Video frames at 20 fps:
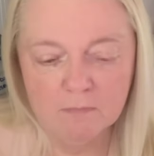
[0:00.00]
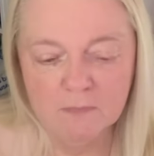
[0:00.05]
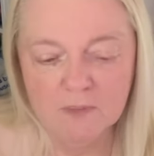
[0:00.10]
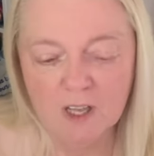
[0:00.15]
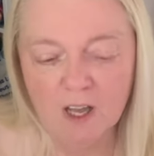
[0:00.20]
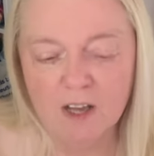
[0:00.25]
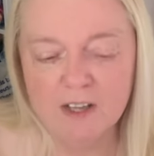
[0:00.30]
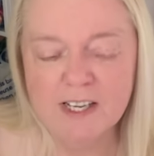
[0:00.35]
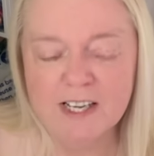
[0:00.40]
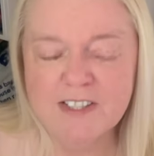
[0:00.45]

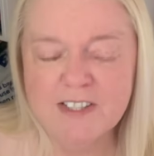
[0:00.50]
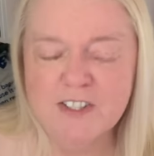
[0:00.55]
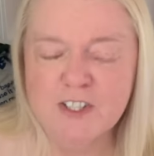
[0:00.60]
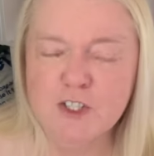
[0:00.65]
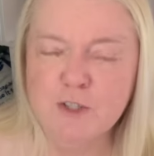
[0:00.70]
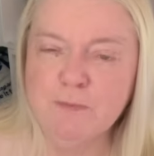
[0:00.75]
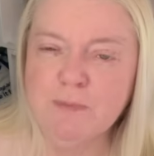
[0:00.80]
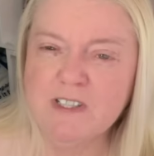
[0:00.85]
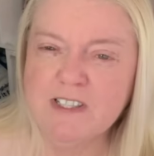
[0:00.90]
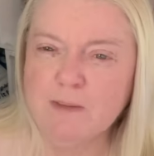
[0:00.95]
I'd had such a
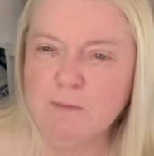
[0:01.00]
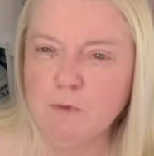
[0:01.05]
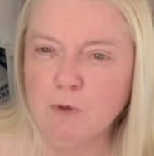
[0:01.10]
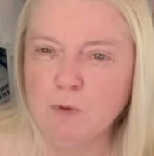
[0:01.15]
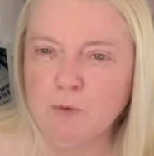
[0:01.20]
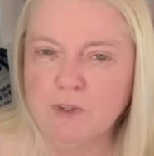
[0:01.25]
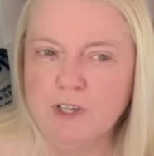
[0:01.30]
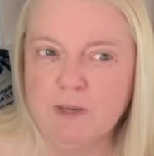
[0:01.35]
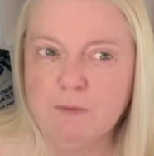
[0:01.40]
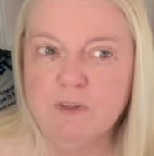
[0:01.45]
busy
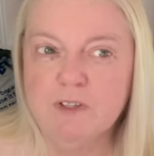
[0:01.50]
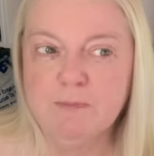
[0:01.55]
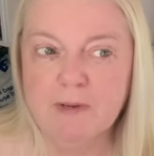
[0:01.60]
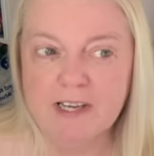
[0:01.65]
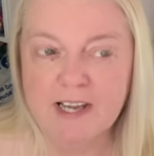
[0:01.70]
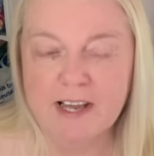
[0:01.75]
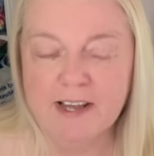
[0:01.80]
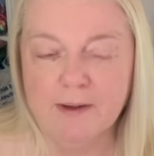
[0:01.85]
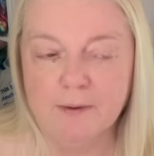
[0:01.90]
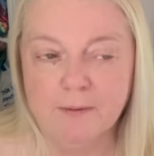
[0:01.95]
morning, we'd been
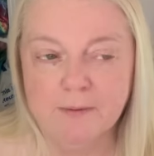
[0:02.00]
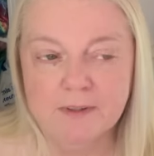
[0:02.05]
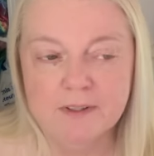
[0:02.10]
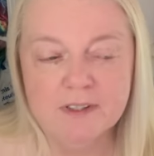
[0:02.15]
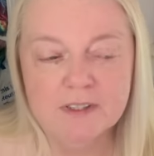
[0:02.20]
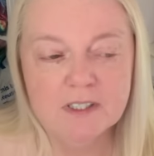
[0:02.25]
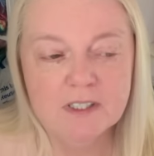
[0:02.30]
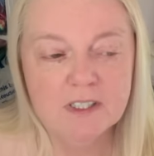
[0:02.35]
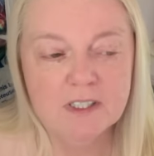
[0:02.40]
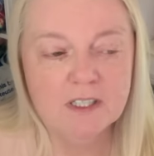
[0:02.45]
out.
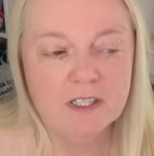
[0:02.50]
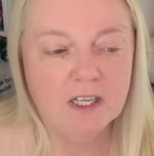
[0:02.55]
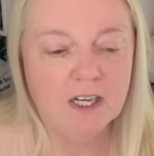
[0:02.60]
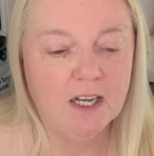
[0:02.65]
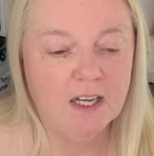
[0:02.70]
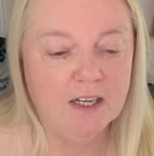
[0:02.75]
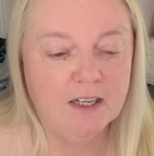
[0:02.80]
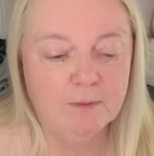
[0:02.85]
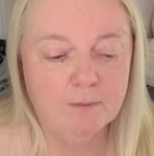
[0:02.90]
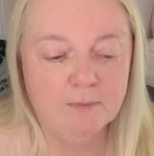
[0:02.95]

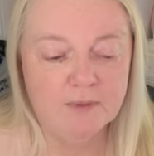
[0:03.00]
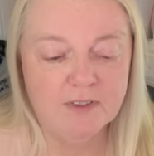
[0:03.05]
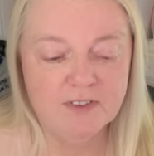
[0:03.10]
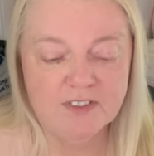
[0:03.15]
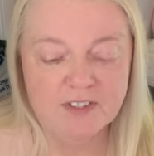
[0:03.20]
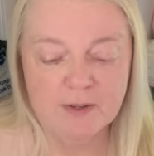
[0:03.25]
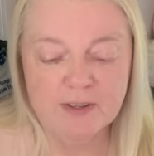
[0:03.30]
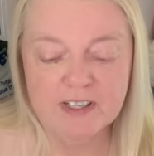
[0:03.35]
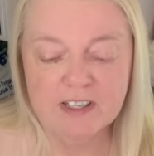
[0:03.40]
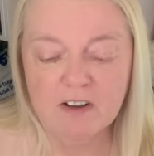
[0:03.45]
Um,
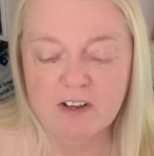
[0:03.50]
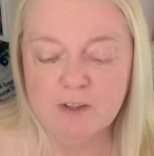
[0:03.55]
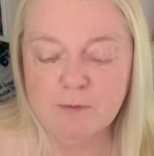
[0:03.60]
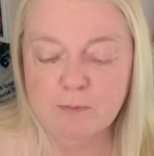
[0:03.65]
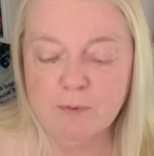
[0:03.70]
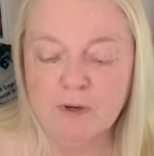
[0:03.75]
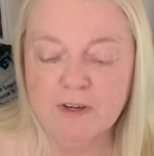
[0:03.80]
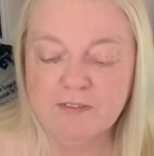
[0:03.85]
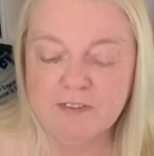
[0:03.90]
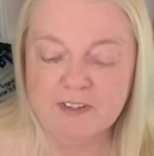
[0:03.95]
so it kind of
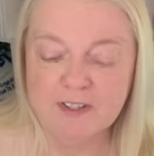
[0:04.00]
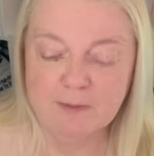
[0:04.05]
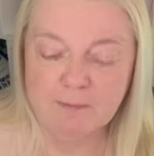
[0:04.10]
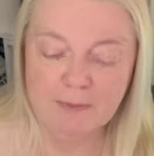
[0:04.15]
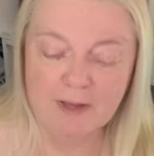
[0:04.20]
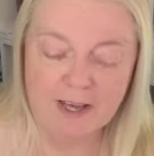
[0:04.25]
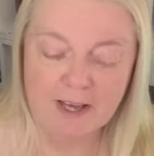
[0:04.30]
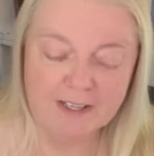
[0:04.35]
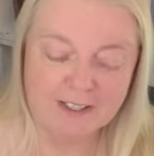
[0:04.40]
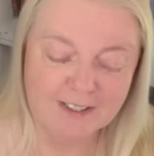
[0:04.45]
put everything
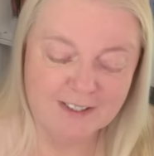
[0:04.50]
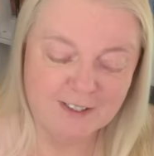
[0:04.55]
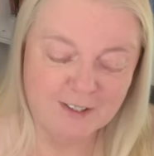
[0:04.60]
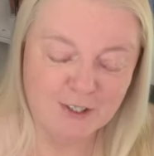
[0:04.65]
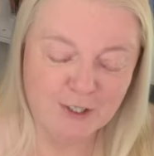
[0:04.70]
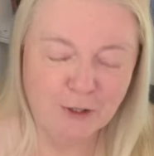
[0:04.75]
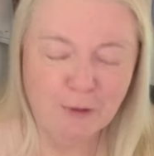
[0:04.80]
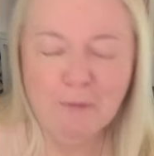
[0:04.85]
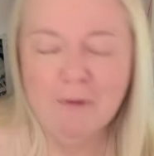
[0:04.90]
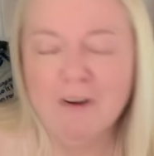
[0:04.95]
back. And you
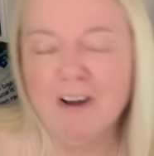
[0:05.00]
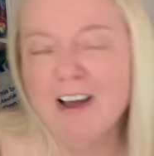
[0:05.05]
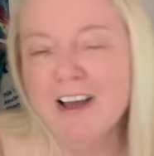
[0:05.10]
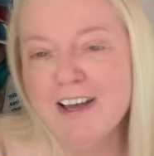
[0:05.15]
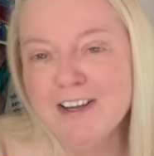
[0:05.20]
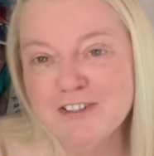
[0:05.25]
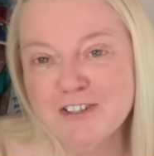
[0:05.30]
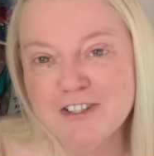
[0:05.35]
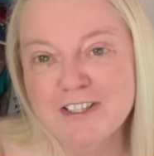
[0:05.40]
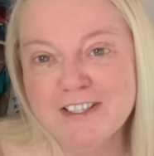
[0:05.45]
know what? I
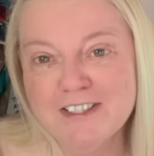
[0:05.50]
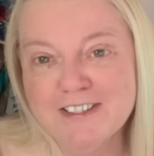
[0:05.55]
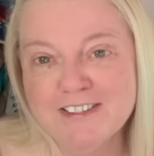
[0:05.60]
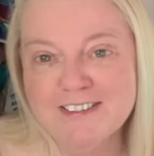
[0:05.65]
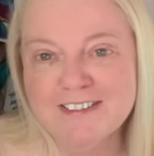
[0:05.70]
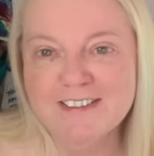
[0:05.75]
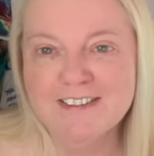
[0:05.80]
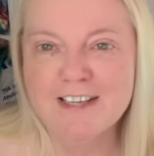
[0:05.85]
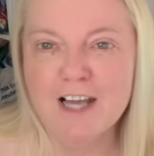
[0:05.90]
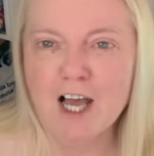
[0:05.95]
actually,
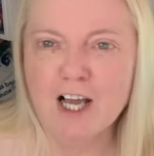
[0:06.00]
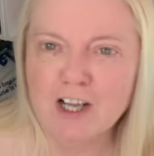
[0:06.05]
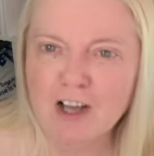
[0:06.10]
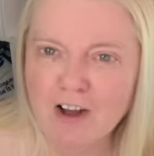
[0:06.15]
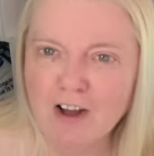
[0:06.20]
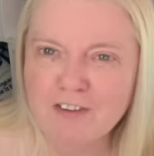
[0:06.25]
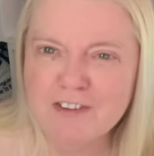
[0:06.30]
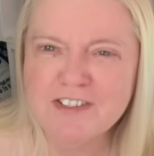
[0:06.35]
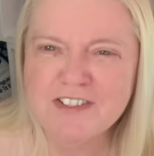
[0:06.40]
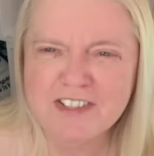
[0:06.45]
I
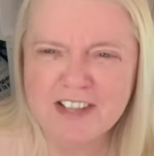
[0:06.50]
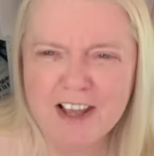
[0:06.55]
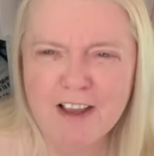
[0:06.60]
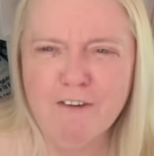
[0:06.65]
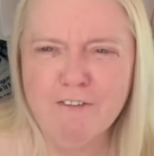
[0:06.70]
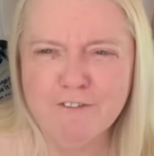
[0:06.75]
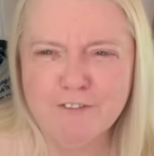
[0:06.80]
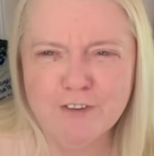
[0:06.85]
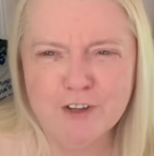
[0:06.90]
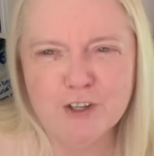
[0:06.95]
can't say I
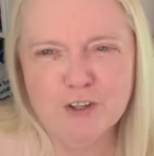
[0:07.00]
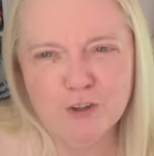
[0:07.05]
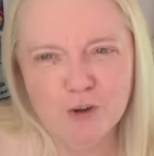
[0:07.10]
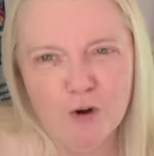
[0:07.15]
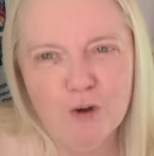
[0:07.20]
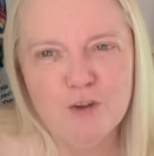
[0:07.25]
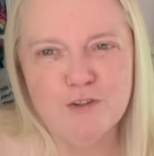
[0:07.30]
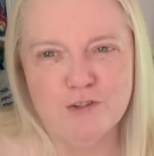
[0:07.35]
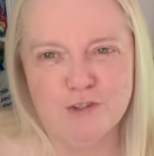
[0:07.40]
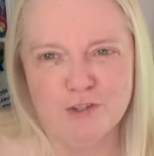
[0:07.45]

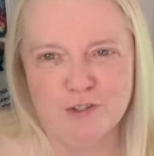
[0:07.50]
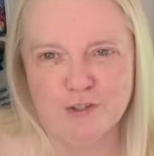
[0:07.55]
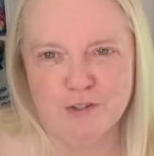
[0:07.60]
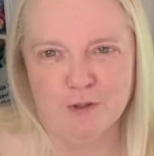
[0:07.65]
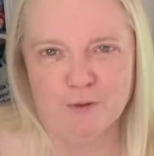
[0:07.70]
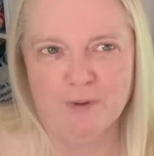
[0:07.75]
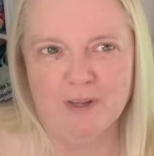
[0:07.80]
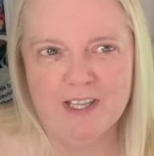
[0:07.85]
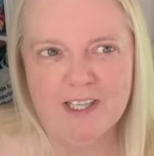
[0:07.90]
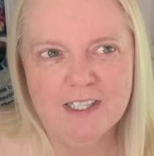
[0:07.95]
forgot to do
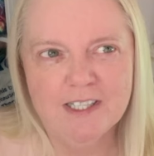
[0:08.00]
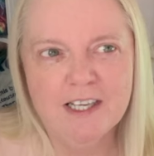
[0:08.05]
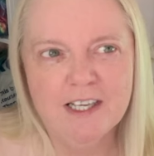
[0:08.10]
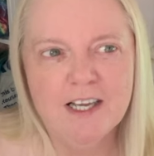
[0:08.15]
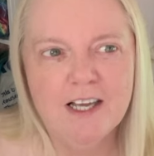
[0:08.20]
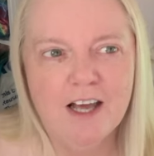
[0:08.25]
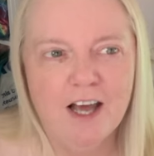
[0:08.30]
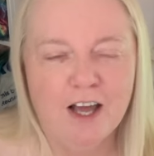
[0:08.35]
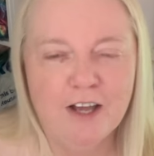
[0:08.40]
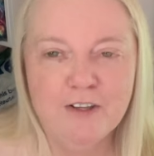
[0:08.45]
it.
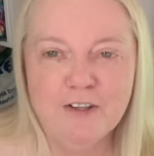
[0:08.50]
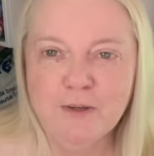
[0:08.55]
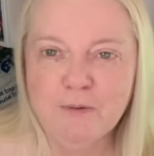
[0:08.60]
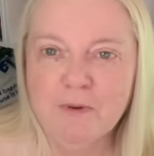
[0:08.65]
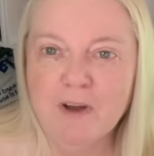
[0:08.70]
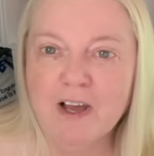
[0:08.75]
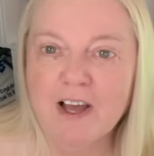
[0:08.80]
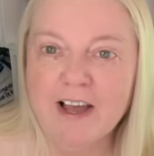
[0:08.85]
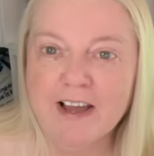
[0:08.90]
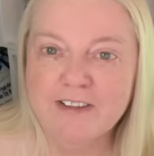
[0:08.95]
I knew
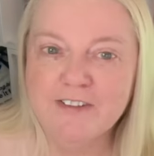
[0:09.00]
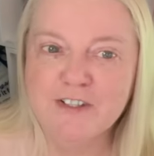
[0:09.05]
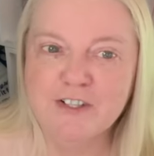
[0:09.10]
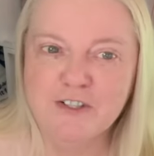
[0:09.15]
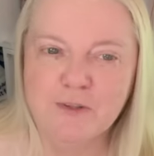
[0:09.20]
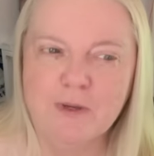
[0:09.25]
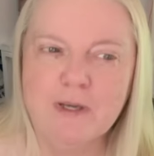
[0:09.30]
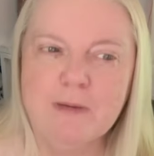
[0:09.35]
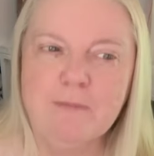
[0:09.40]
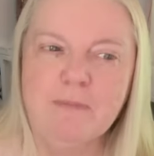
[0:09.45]
I had to
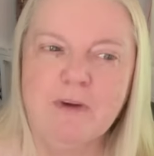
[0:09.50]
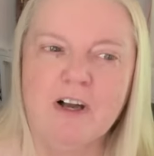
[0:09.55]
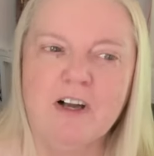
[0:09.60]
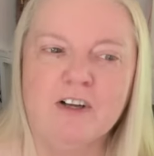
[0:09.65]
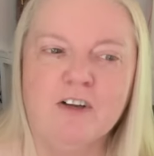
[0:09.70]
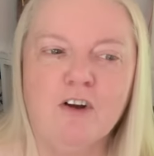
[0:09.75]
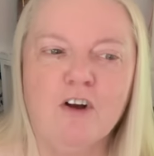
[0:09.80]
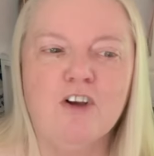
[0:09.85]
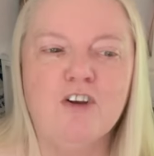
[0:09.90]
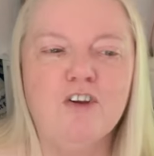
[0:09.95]
do it, but I
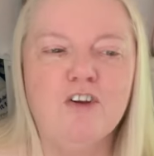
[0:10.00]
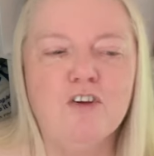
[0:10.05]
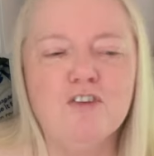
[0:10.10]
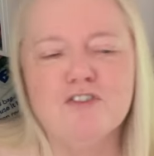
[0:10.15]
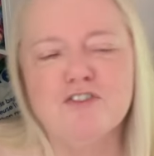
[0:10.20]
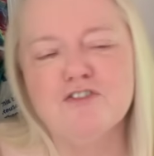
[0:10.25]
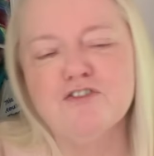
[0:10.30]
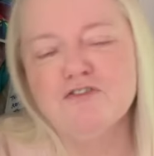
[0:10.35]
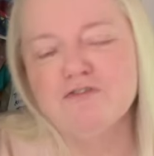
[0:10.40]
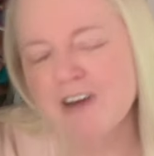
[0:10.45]
got
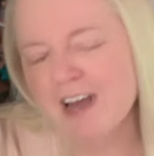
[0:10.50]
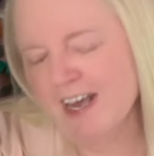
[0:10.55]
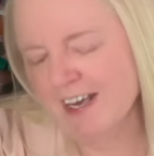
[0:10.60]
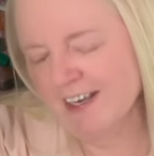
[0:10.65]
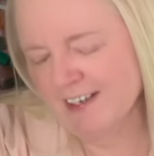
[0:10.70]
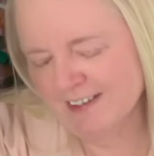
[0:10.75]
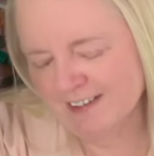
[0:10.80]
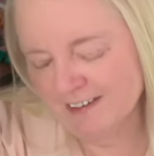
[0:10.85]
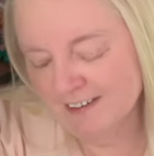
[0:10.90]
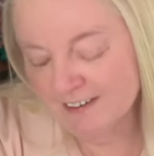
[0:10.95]
lost
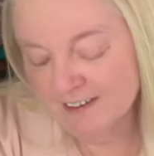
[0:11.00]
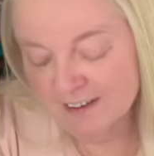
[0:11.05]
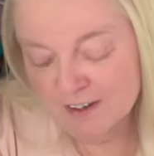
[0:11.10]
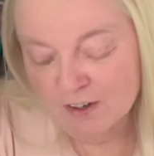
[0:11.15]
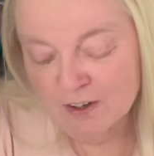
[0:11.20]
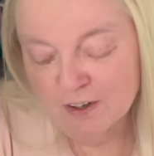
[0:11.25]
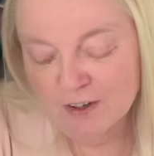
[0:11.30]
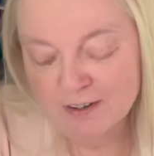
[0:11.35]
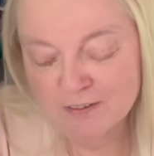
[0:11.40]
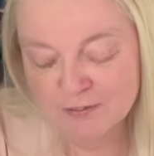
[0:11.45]
track
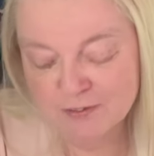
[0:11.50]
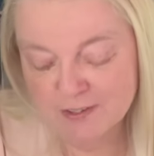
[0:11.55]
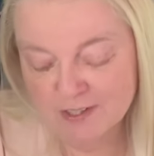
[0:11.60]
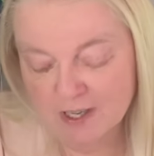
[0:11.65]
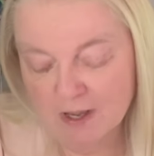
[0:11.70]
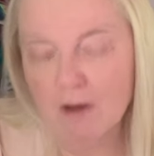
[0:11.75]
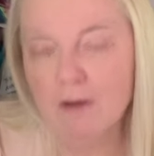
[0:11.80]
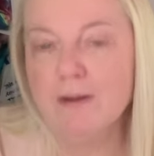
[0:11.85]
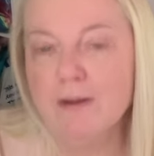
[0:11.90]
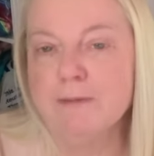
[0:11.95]
of
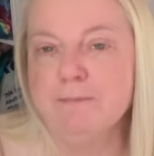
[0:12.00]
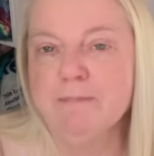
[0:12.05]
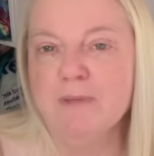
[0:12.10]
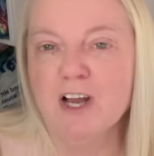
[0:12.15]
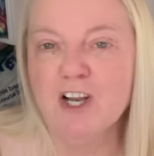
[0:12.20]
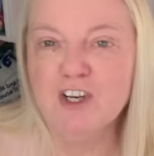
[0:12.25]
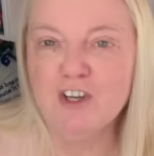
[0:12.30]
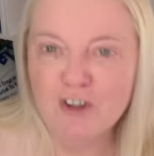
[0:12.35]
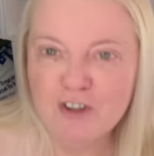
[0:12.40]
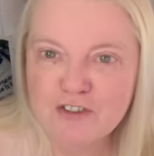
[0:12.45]
time. I
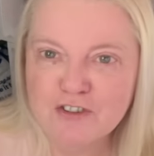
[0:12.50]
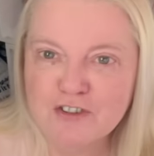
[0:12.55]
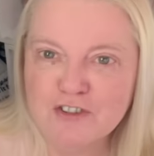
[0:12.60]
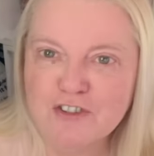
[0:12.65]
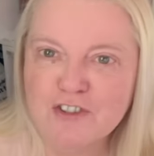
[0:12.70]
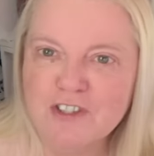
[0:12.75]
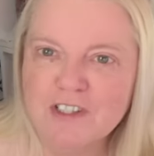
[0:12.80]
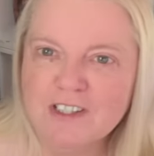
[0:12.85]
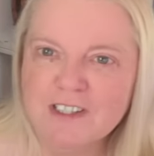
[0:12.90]
lost,